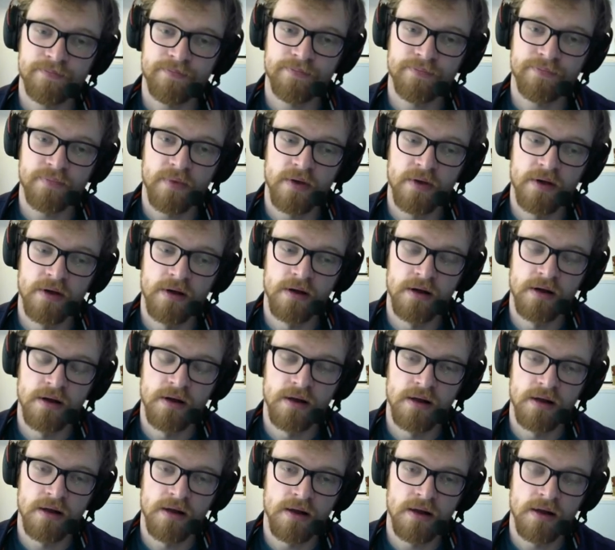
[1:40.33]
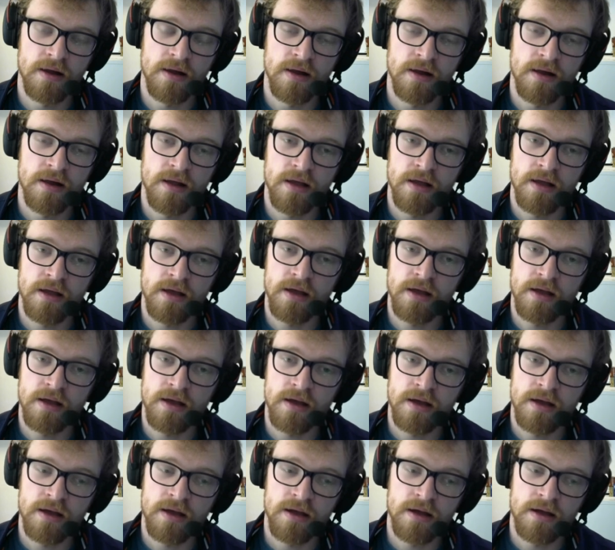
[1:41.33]

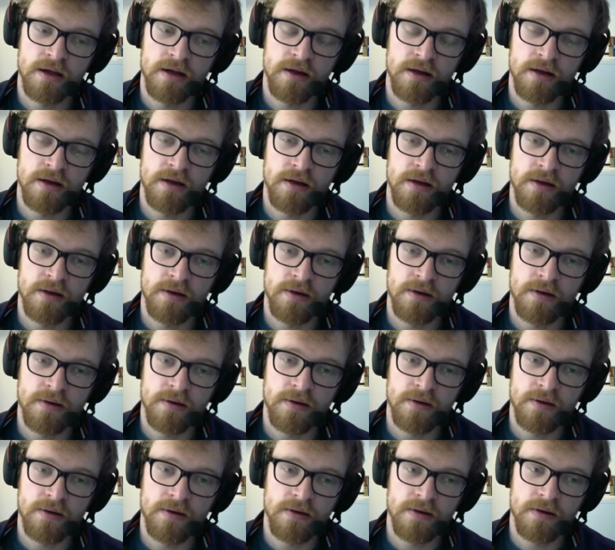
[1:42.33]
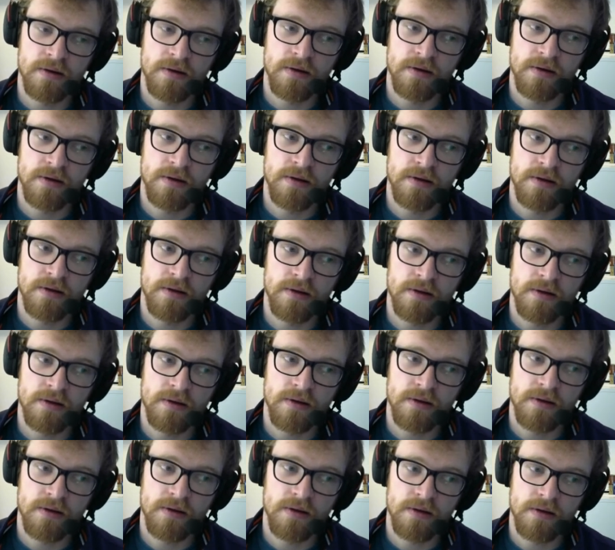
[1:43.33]

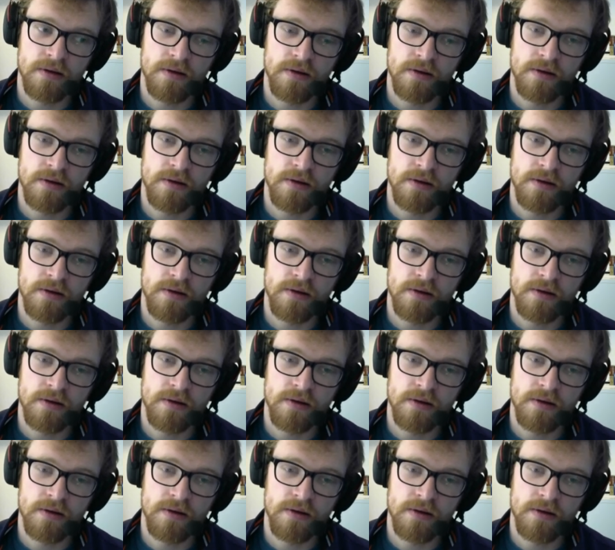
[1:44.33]
Nobody speaks.